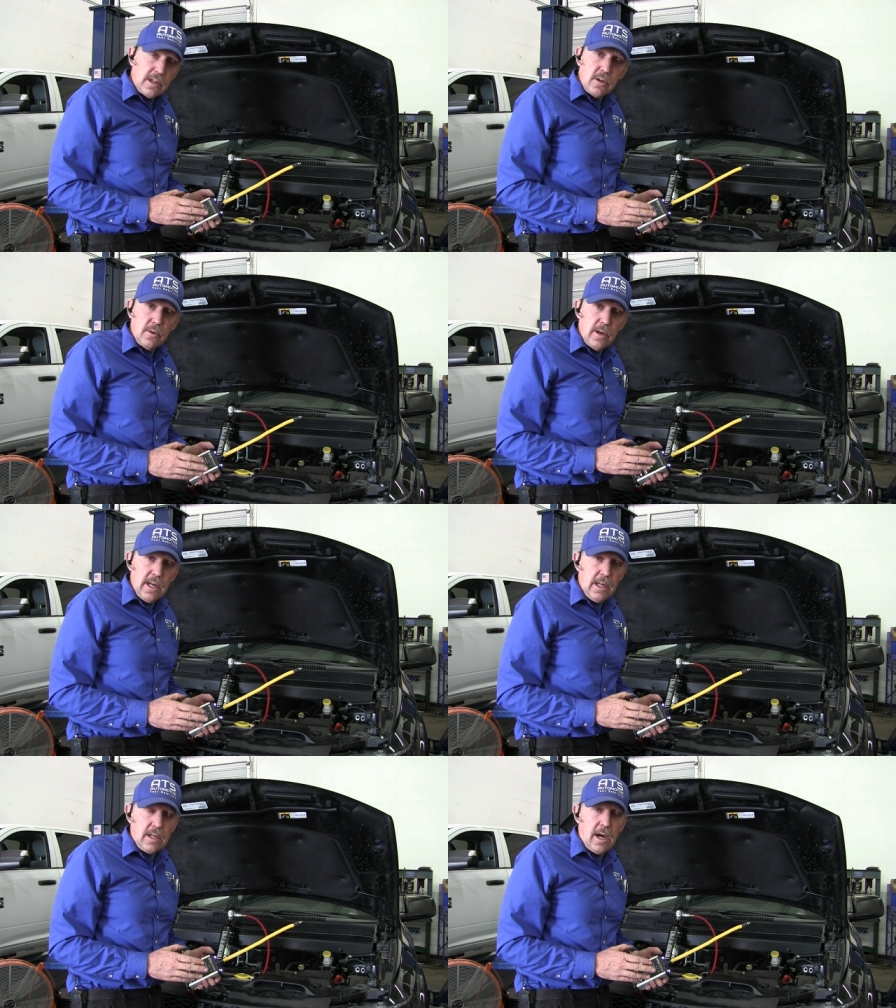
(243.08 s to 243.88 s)
I do
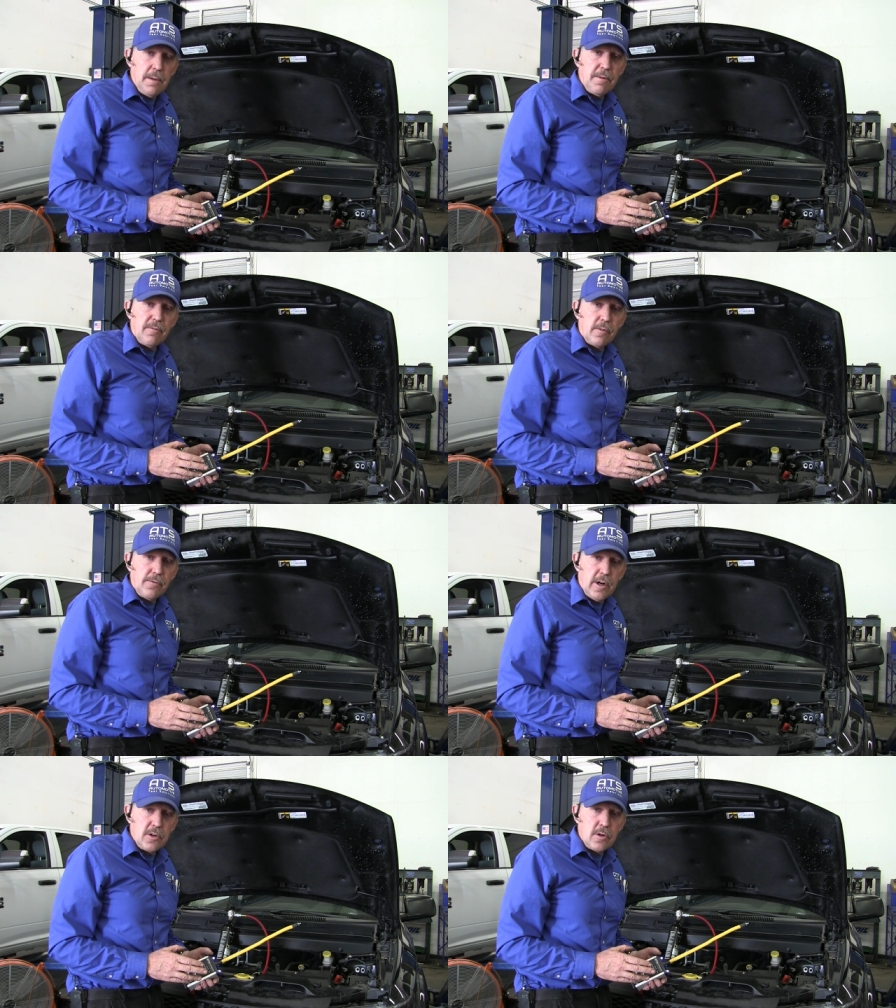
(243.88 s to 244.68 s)
any type of
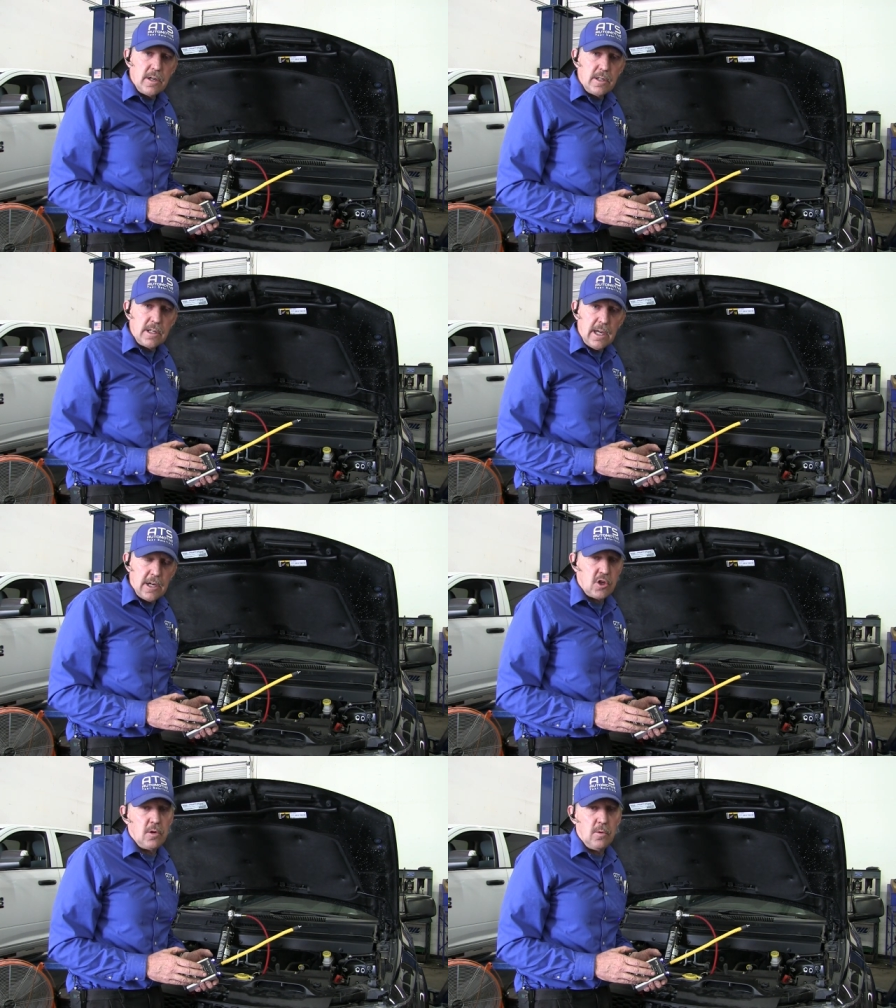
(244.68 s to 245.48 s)
refrigerant
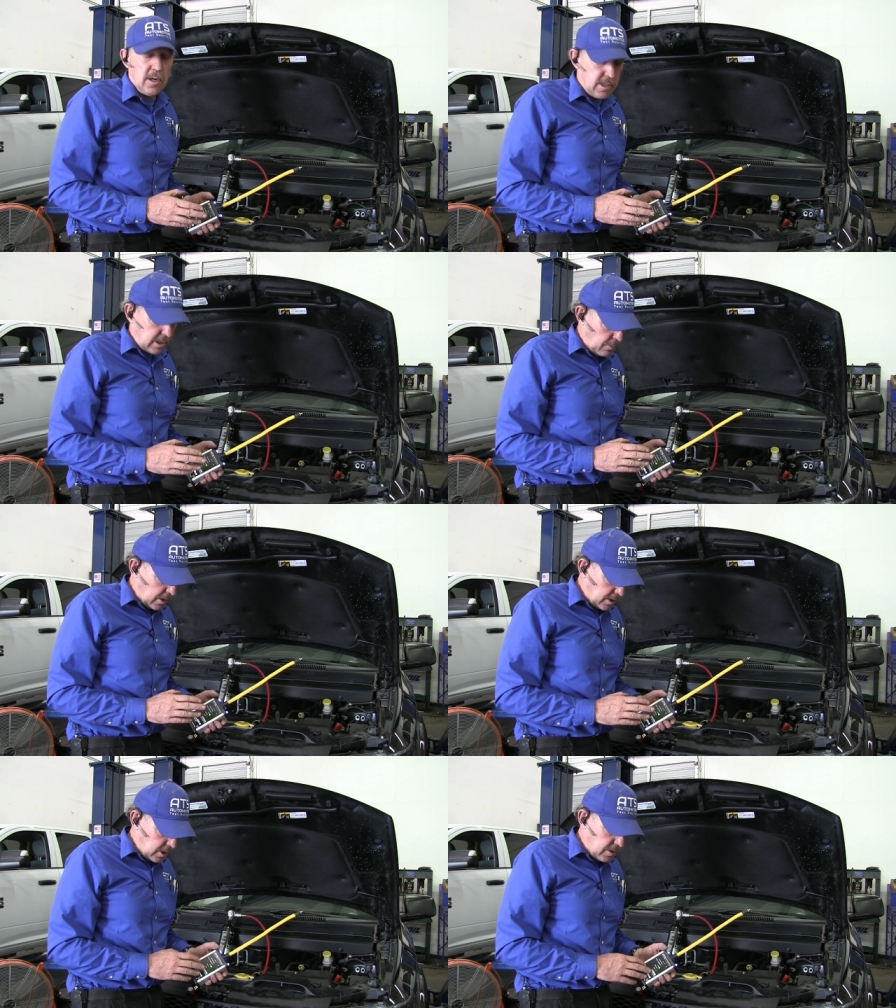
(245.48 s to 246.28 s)
detection work is I
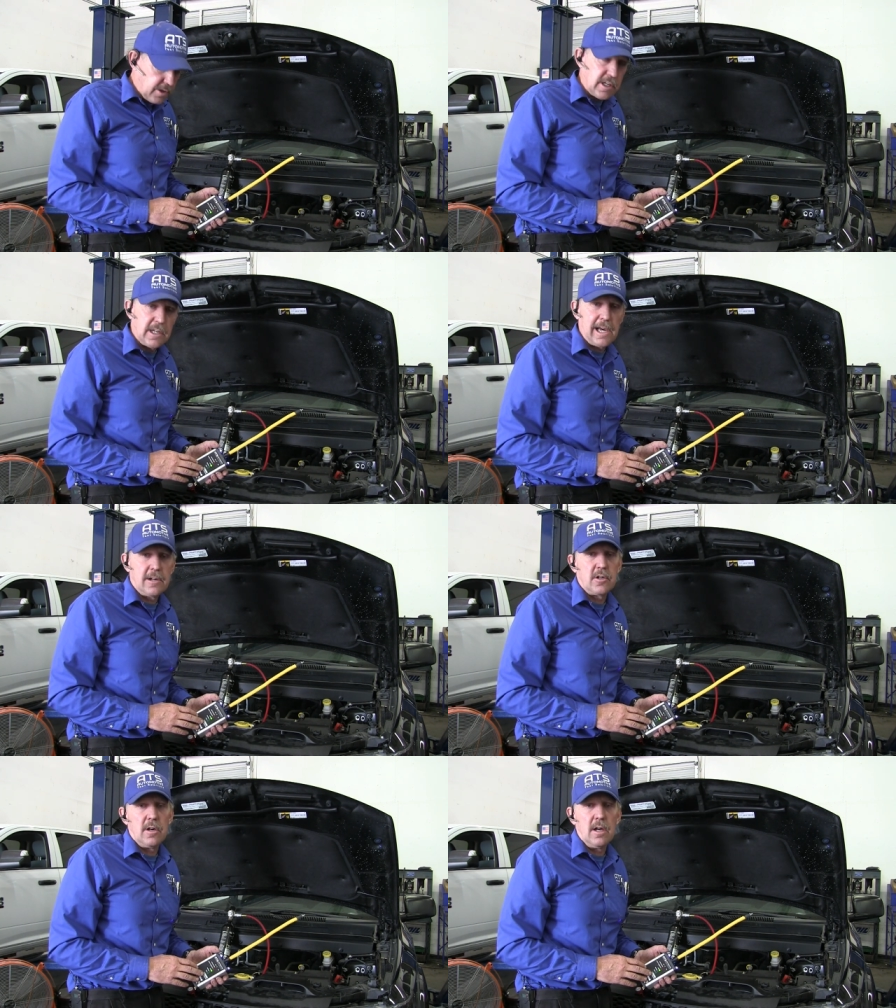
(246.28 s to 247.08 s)
want to turn the
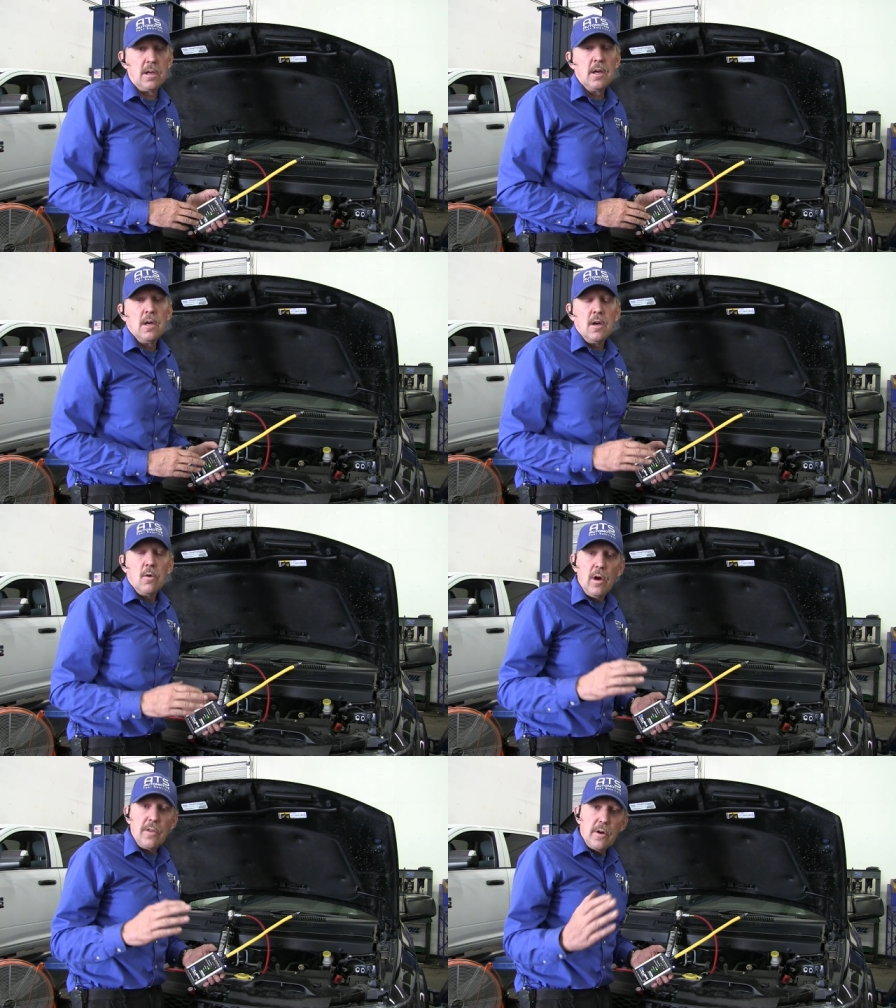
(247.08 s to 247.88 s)
detector on.
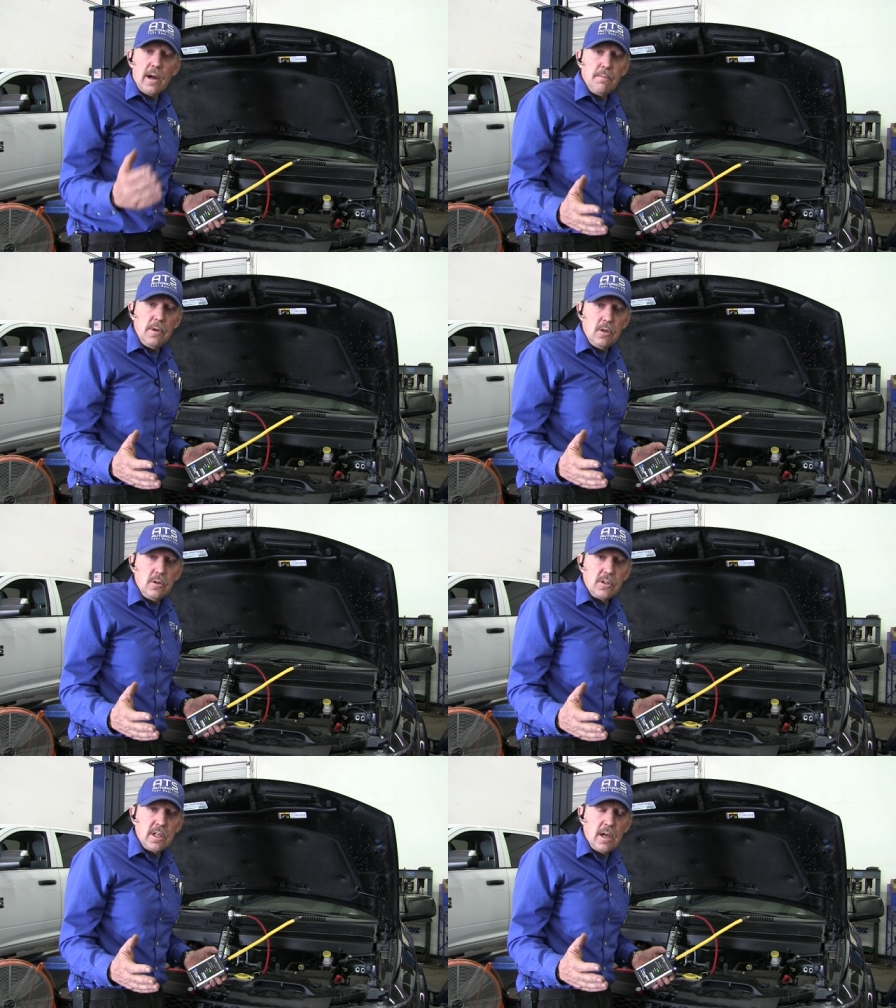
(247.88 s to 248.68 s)
Whether I'm
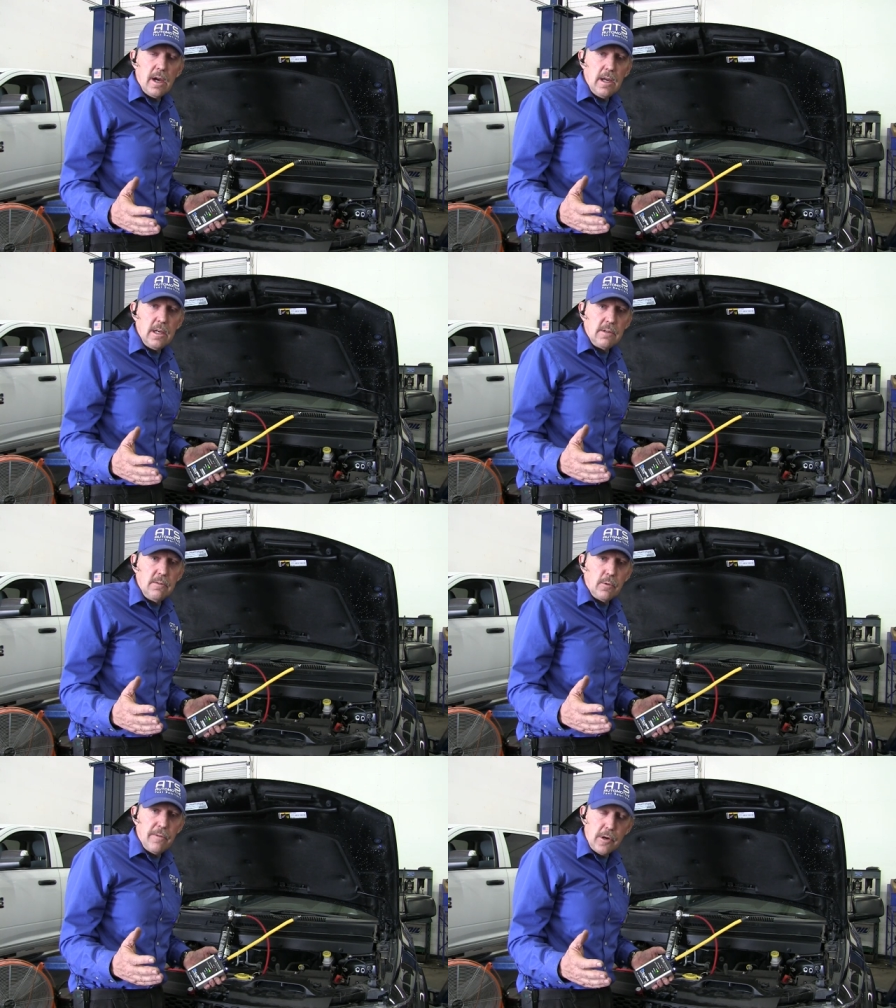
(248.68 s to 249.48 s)
using a
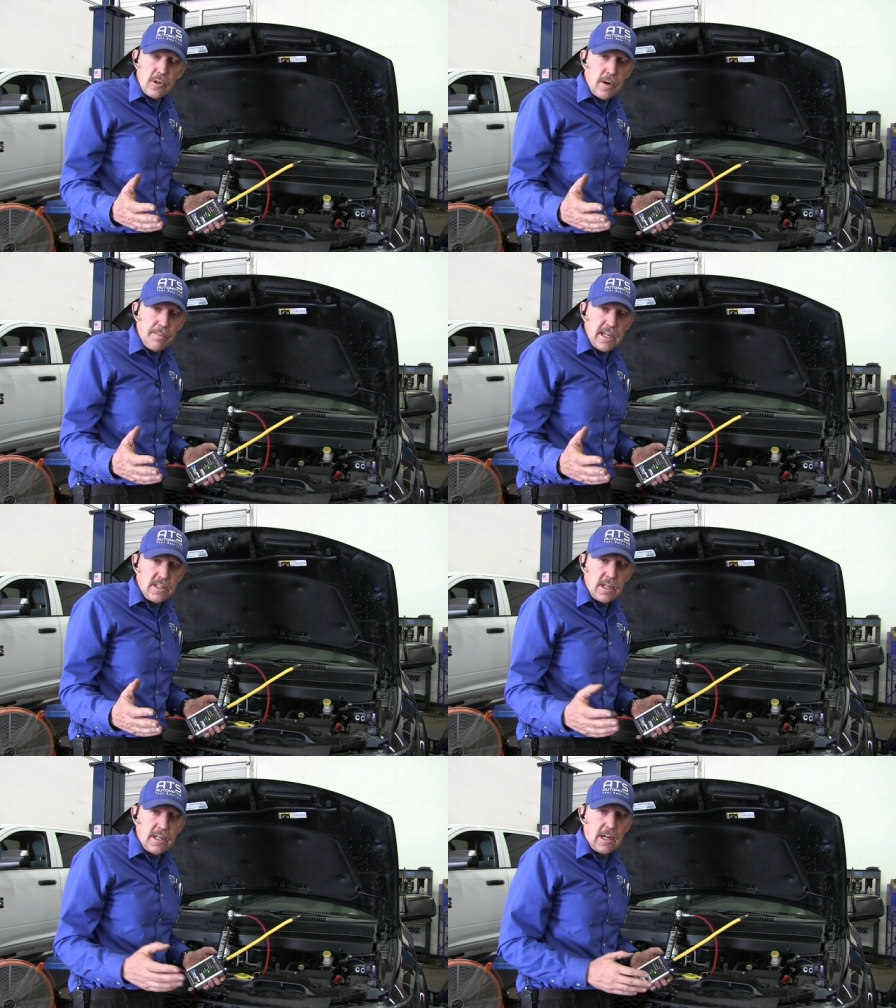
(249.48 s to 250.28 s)

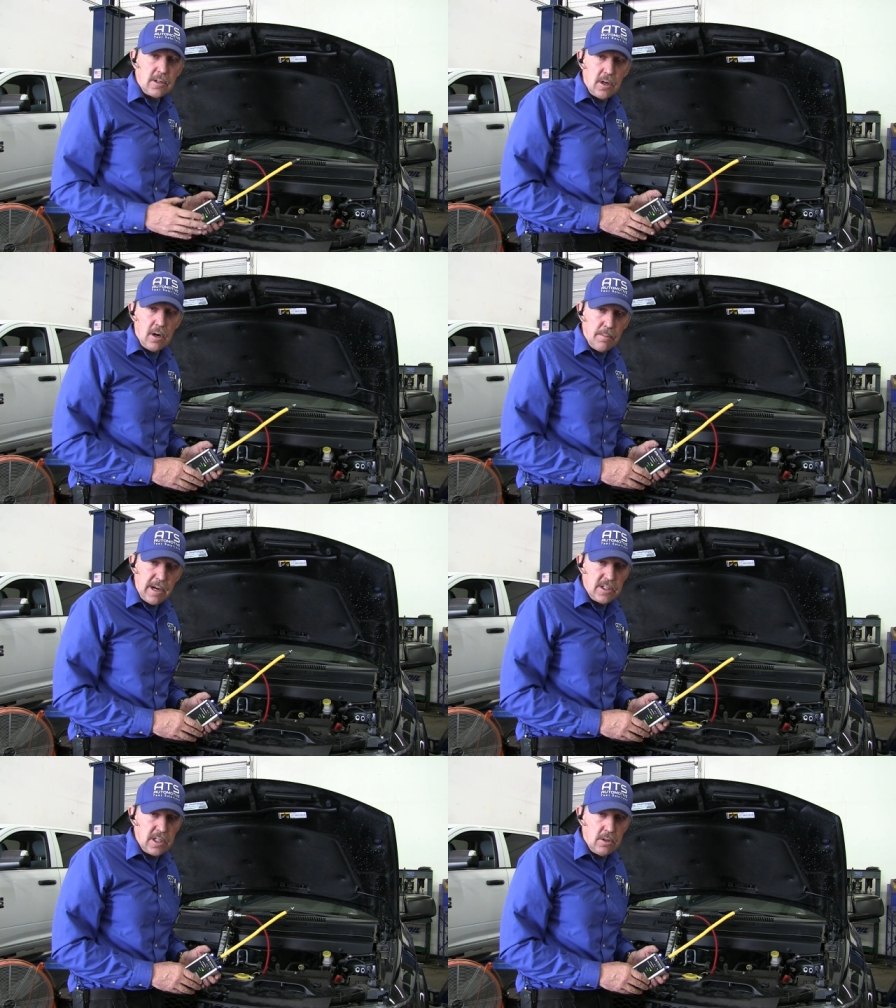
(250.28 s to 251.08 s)
refrigerant-based detector or
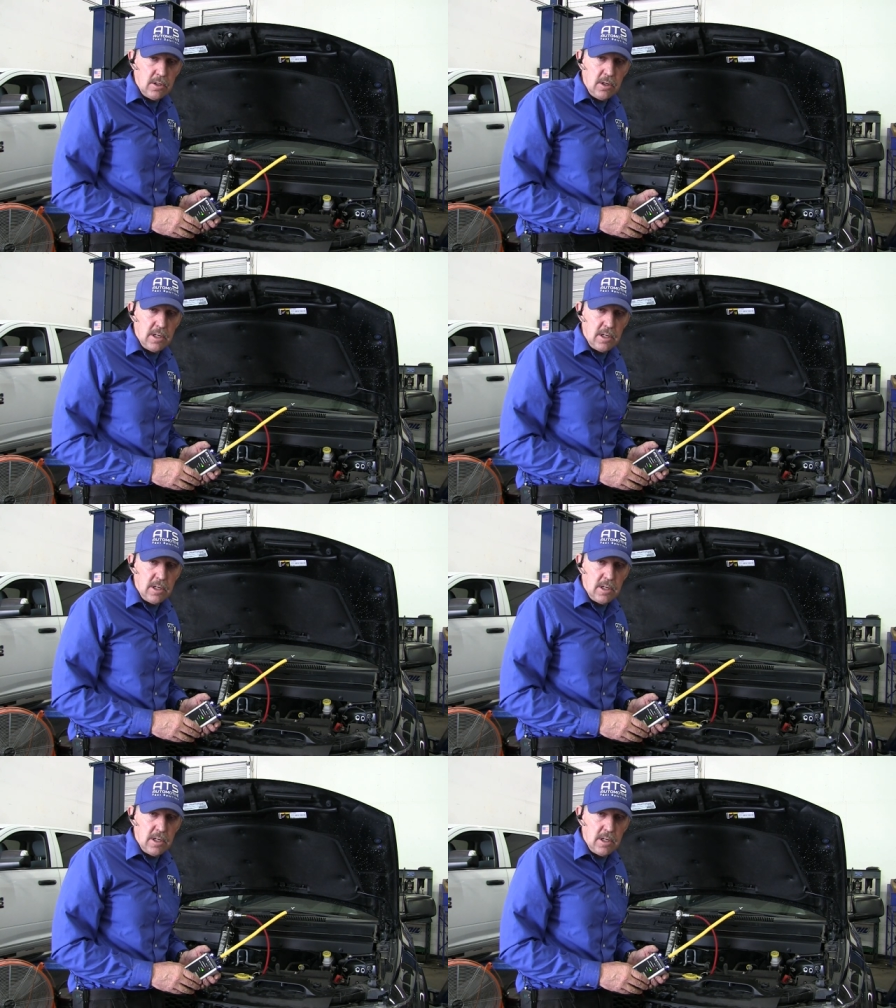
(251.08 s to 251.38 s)
my CO2